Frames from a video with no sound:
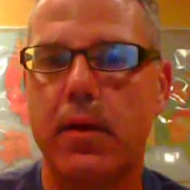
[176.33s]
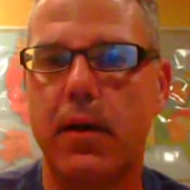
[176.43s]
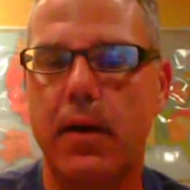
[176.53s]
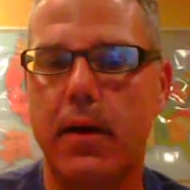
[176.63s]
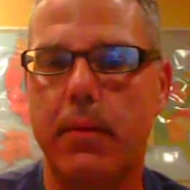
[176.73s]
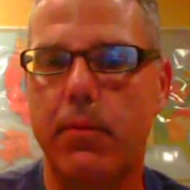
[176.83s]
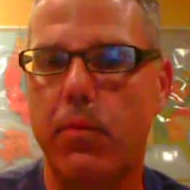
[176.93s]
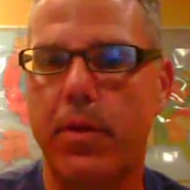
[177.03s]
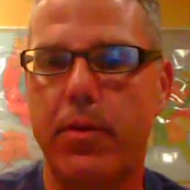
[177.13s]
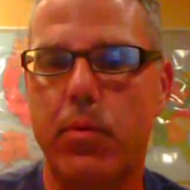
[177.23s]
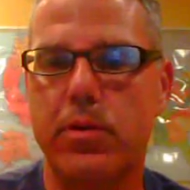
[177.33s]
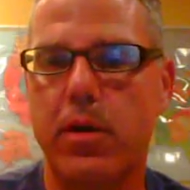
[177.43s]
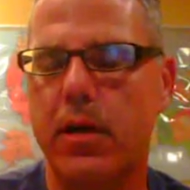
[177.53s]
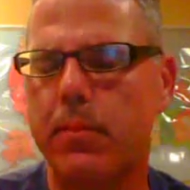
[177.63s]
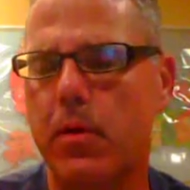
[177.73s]
whether we're
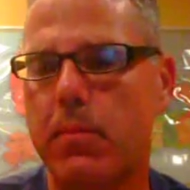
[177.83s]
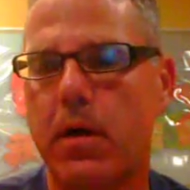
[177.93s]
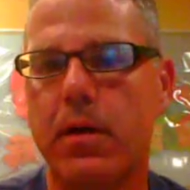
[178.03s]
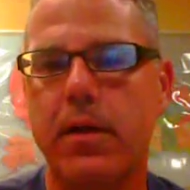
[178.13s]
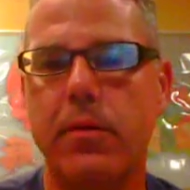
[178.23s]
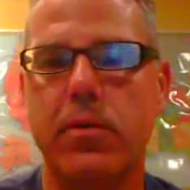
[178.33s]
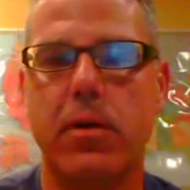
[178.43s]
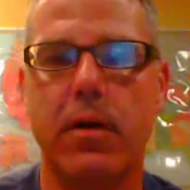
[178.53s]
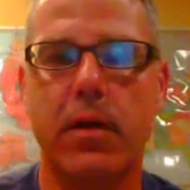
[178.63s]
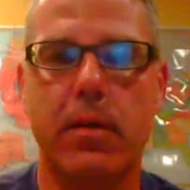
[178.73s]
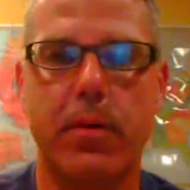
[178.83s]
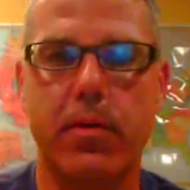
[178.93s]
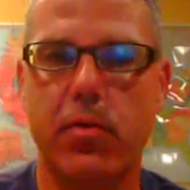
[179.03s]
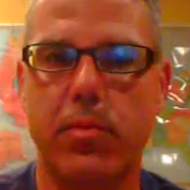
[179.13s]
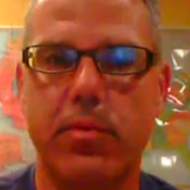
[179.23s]
talking about marketing, we're talking
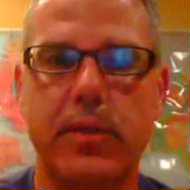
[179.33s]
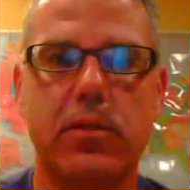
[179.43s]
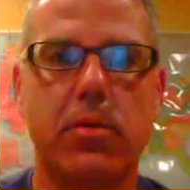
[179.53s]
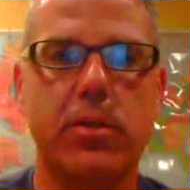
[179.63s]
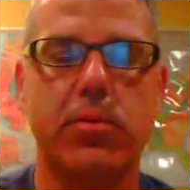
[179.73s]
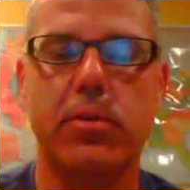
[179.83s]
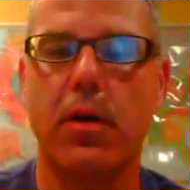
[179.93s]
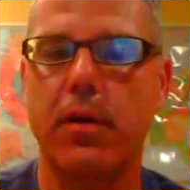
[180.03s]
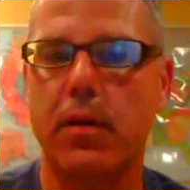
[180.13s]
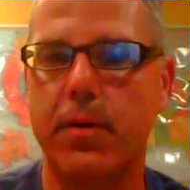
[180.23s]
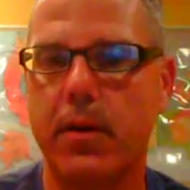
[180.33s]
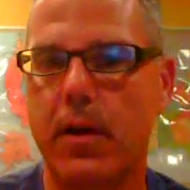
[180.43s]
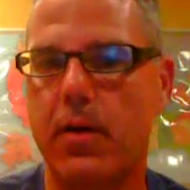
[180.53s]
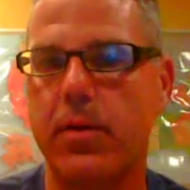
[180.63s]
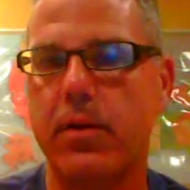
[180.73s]
about human resource, we're talking about
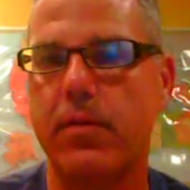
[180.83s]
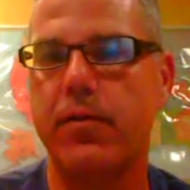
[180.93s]
accounting or